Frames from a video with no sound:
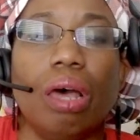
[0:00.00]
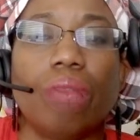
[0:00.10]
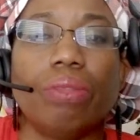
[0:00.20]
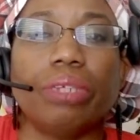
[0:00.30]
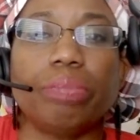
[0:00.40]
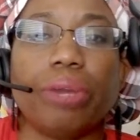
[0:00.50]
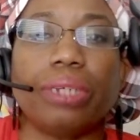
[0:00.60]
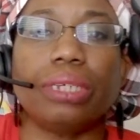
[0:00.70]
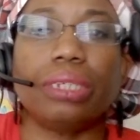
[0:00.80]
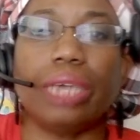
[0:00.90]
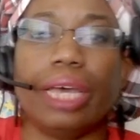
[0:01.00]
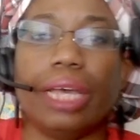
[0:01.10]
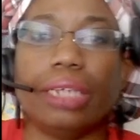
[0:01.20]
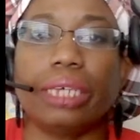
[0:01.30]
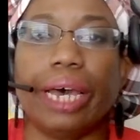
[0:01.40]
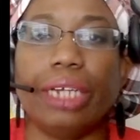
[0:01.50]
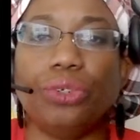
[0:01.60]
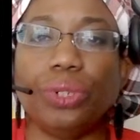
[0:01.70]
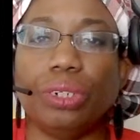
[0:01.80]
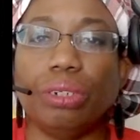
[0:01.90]
This process adds
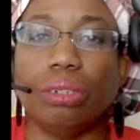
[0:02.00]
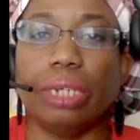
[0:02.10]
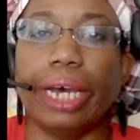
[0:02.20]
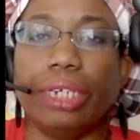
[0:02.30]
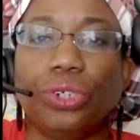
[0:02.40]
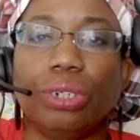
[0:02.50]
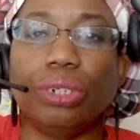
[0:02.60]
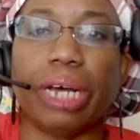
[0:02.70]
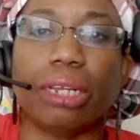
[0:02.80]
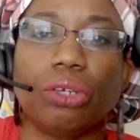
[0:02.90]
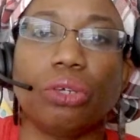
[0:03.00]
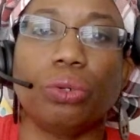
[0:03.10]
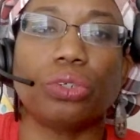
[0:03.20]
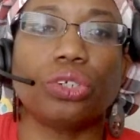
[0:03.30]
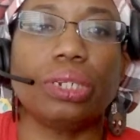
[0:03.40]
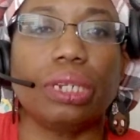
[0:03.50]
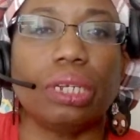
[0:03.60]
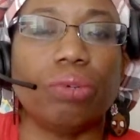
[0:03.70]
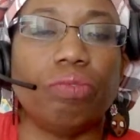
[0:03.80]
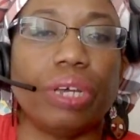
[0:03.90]
hydrogen molecules to the
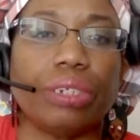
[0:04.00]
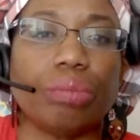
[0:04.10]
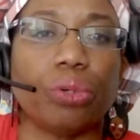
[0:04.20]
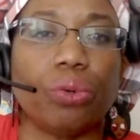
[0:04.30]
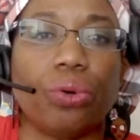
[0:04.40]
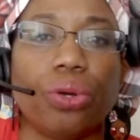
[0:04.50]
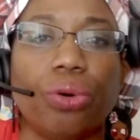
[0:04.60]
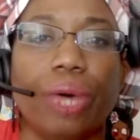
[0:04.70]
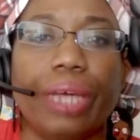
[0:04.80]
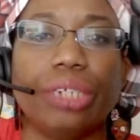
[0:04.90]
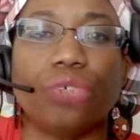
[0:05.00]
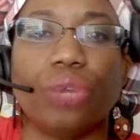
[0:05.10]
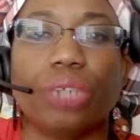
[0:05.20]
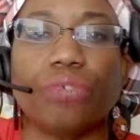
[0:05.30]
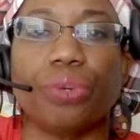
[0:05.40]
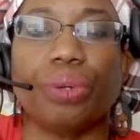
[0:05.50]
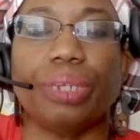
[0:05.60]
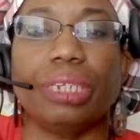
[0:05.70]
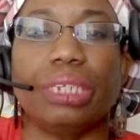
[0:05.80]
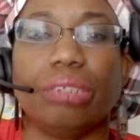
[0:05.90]
liquid vegetable oil and transforms it
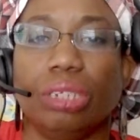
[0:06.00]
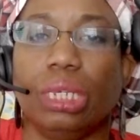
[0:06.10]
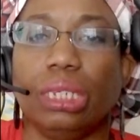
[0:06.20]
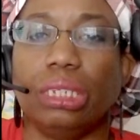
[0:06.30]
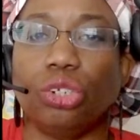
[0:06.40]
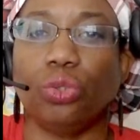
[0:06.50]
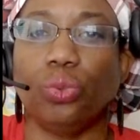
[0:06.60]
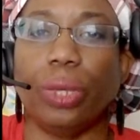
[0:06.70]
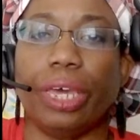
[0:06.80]
into